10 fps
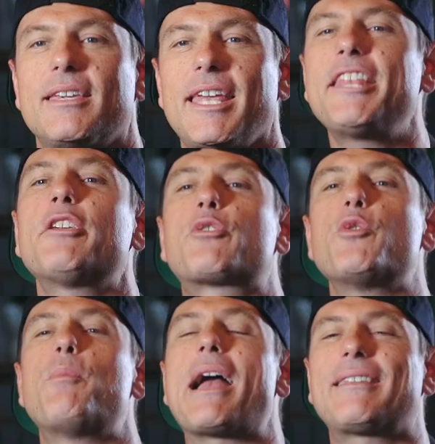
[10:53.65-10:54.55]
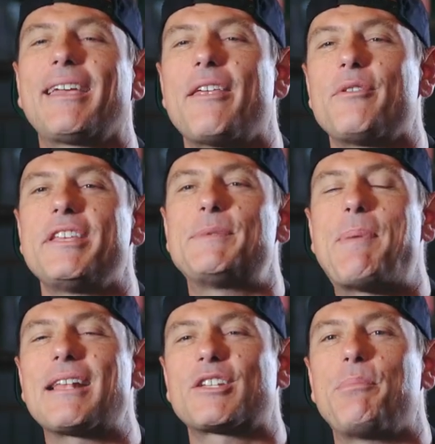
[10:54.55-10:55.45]
Getting the crew back together these
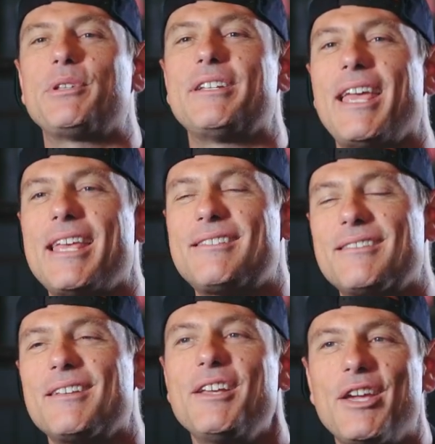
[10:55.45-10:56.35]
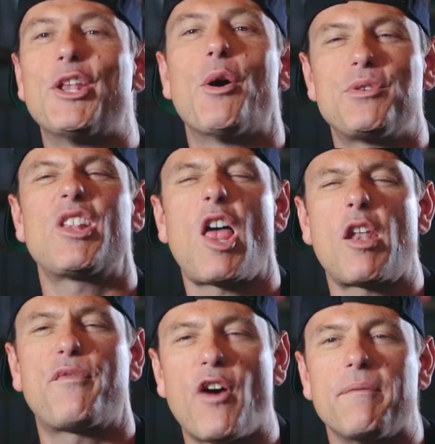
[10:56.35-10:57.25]
past couple of days, you know, it was a
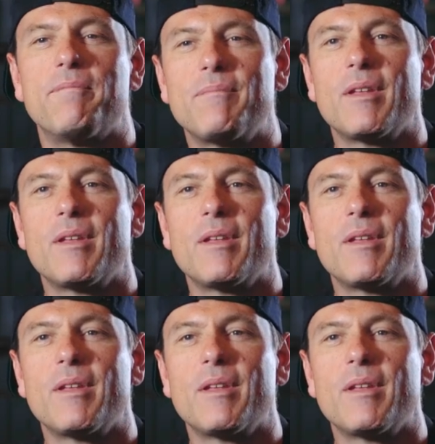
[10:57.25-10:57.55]
lot of fun.